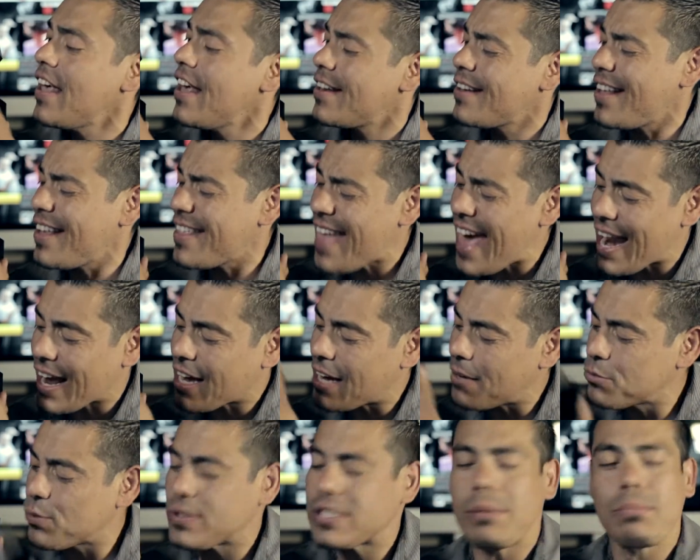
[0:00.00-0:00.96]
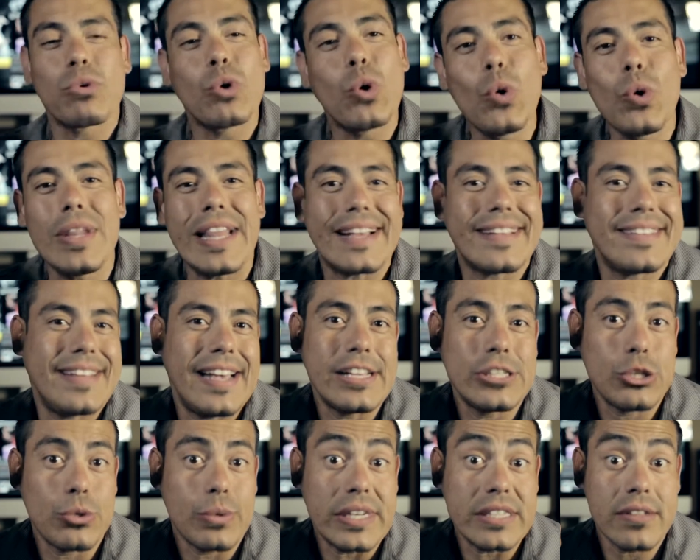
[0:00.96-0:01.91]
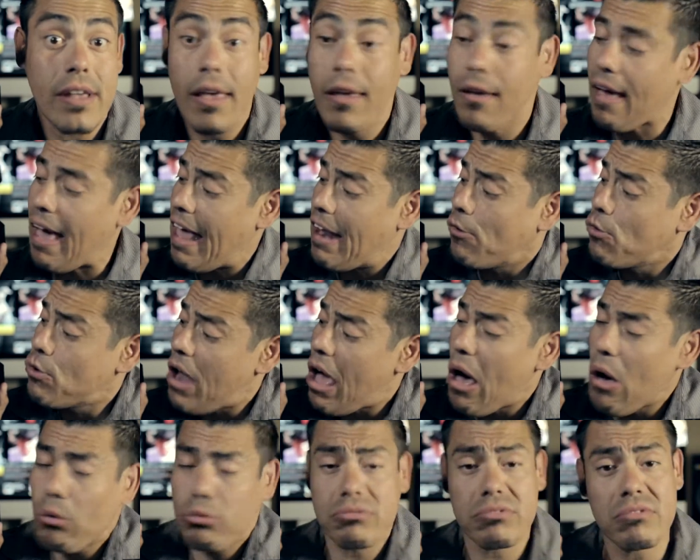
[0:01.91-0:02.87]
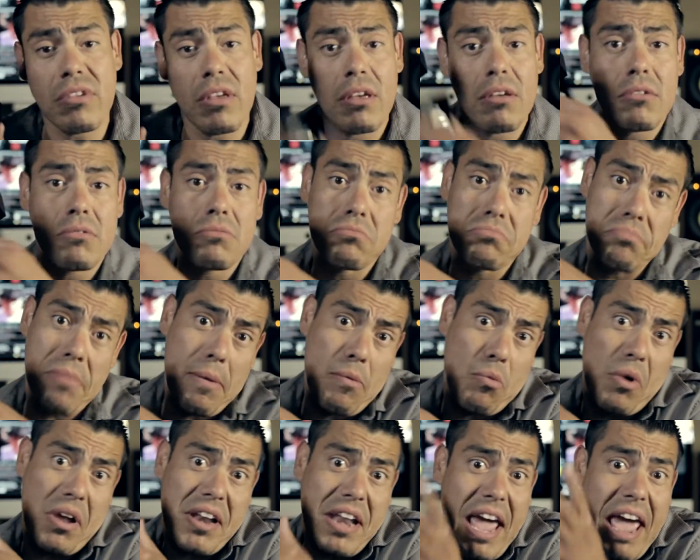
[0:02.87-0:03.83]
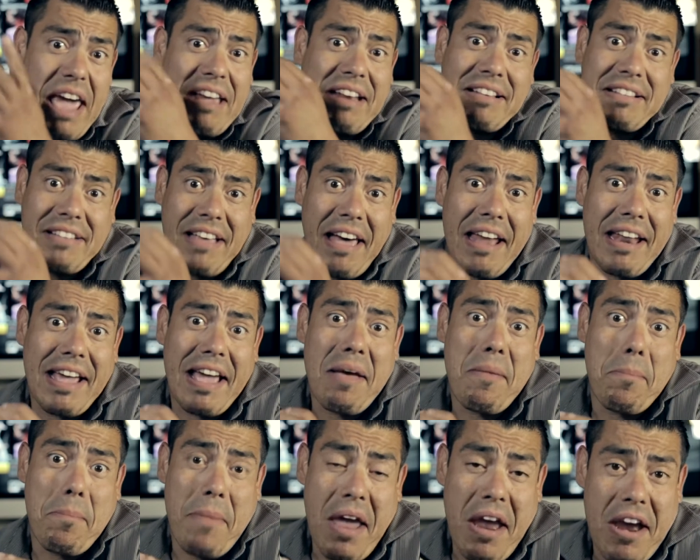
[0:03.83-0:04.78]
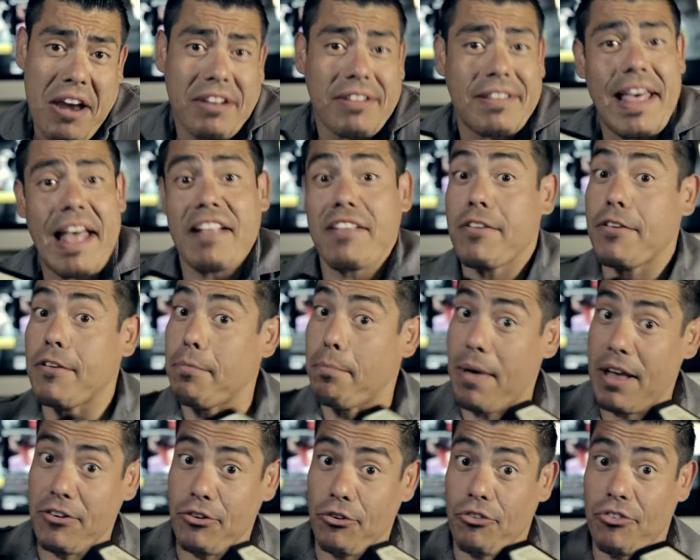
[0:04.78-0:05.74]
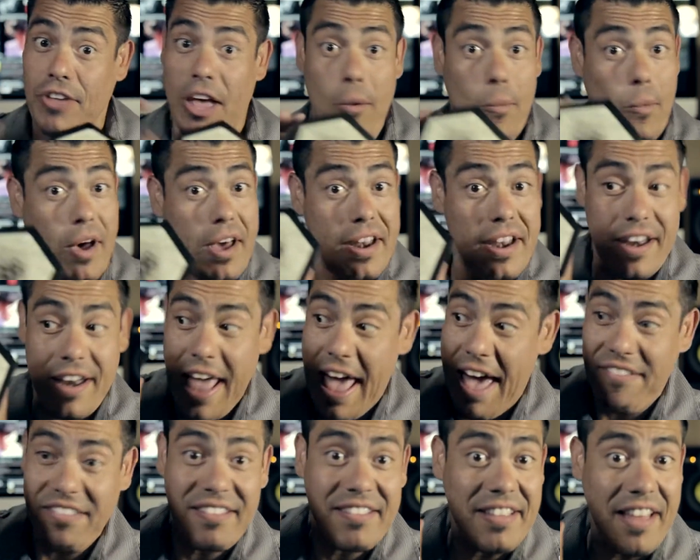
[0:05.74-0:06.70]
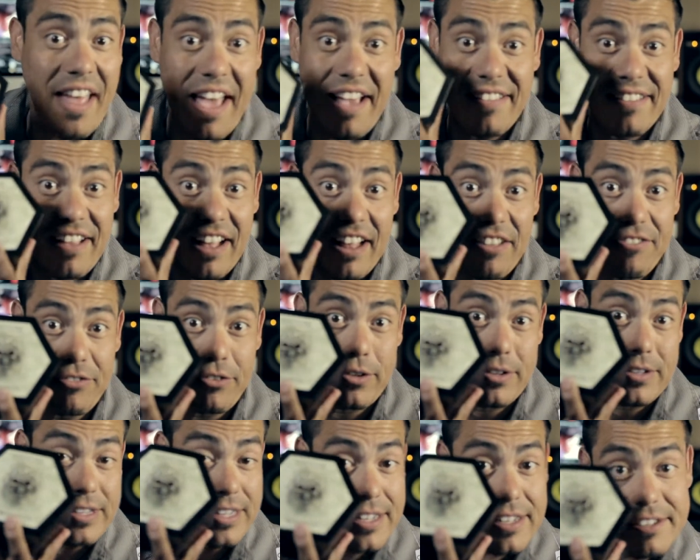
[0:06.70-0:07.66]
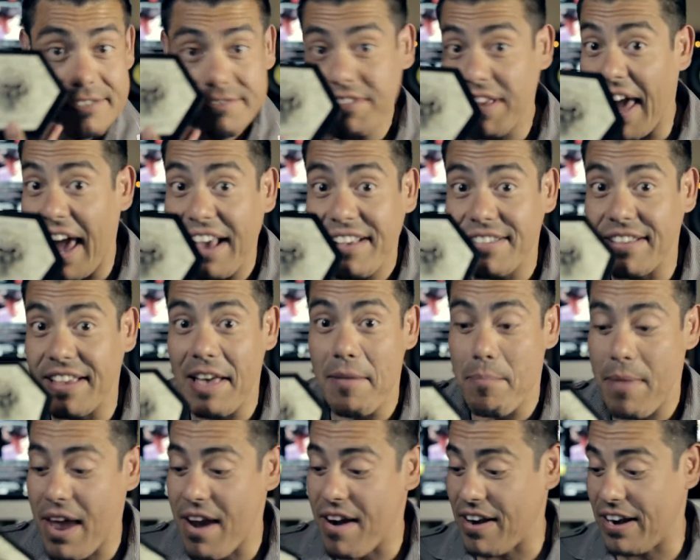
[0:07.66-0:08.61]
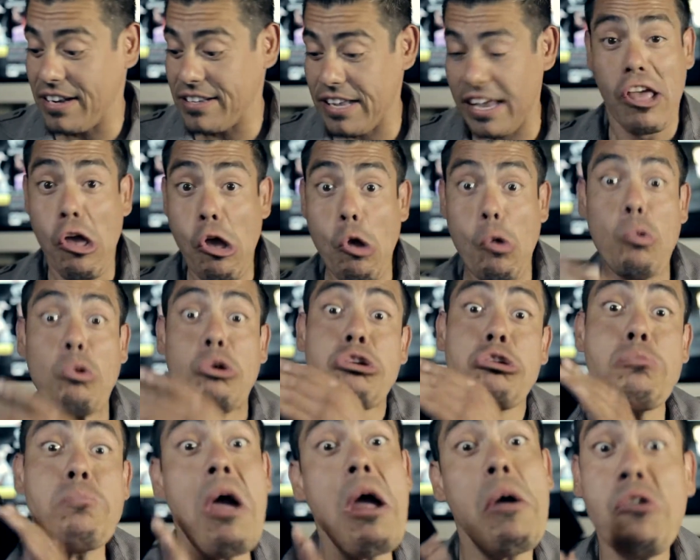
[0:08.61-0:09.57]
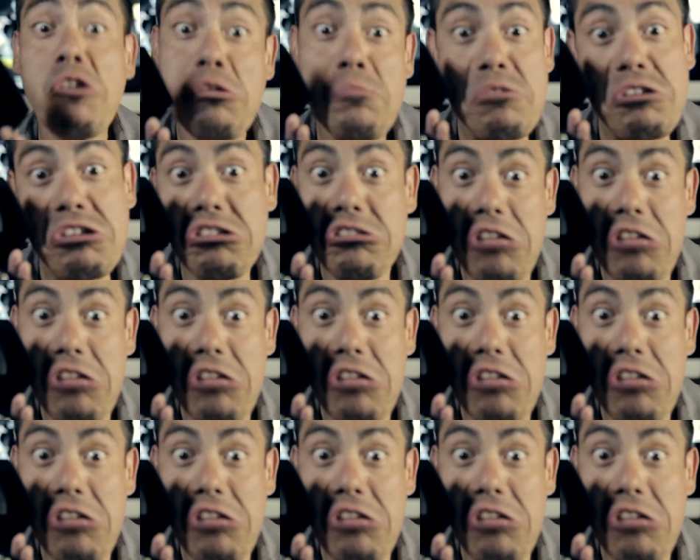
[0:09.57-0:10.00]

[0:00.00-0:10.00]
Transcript: More than that, it comes with some cool accessories. And who knows? Maybe one day you decide to get married to that special someone and have this nice, colorful case to get married, and they will you marry me?